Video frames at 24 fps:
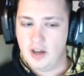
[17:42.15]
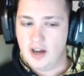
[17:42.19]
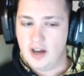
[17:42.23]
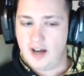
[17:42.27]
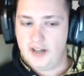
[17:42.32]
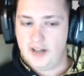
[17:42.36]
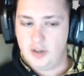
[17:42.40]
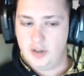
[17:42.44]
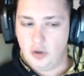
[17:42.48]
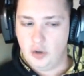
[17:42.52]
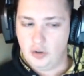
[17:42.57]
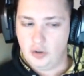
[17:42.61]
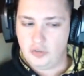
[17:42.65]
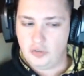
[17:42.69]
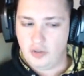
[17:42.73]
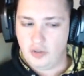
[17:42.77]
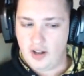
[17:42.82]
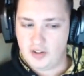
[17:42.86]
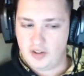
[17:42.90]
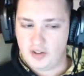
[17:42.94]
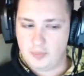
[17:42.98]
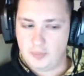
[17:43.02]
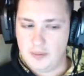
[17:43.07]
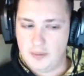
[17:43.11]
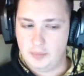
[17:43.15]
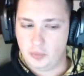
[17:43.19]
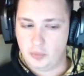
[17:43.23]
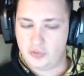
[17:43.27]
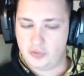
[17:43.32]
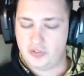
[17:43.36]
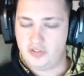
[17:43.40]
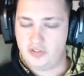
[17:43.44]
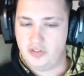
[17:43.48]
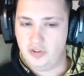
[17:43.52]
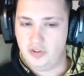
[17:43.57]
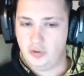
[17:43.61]
I know a lot of people
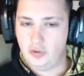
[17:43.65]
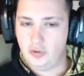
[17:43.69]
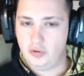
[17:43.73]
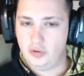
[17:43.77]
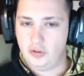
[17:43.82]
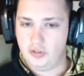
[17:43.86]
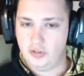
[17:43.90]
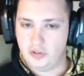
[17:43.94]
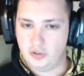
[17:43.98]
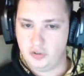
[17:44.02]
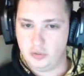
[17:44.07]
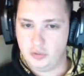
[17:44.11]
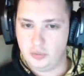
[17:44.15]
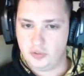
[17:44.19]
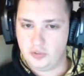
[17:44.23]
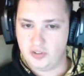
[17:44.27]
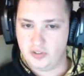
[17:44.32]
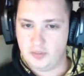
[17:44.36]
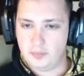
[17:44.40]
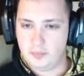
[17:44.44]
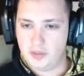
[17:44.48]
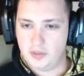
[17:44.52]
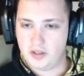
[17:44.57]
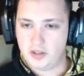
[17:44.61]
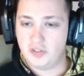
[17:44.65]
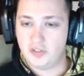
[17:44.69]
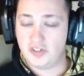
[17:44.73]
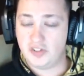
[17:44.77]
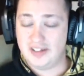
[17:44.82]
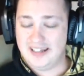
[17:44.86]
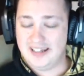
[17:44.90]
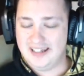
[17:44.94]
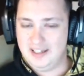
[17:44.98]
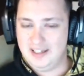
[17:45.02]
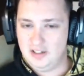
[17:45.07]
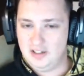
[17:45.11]
still use it because it
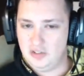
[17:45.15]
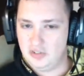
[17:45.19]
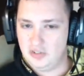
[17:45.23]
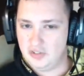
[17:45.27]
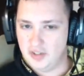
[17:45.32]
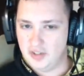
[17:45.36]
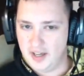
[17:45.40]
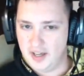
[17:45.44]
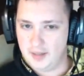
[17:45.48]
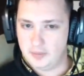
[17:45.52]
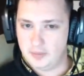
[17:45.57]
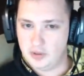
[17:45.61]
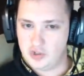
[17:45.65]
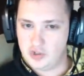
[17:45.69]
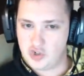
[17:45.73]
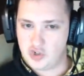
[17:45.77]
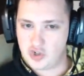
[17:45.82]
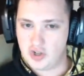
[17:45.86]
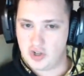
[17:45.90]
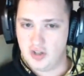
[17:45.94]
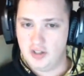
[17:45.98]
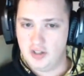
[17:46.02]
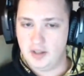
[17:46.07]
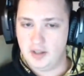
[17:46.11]
is damage.